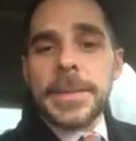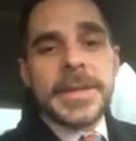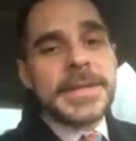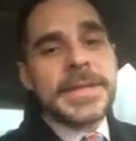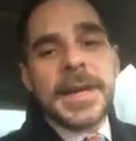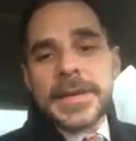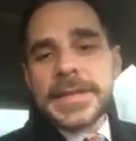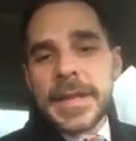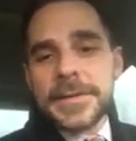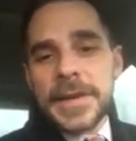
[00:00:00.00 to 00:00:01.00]
but there's a ton of
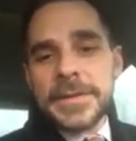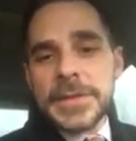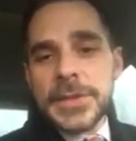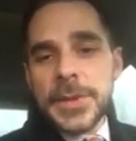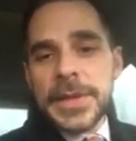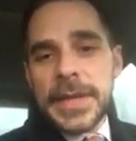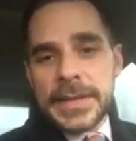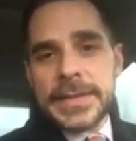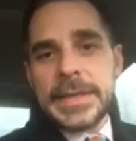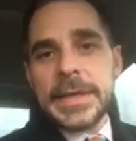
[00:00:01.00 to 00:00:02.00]
stuff left to do on the
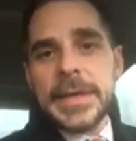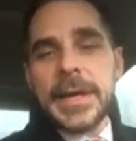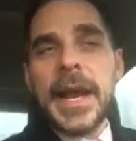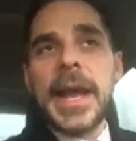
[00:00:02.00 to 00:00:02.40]
exterior.